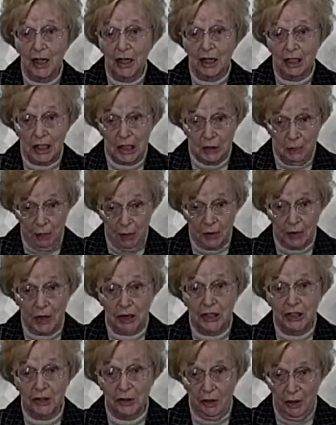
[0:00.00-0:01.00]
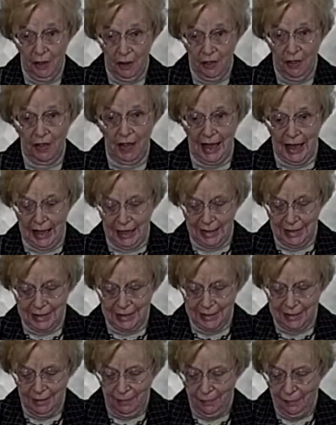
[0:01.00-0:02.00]
spiritual
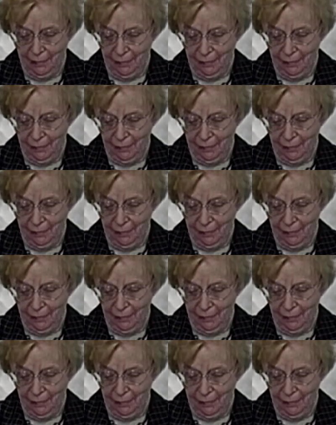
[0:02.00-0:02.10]
things,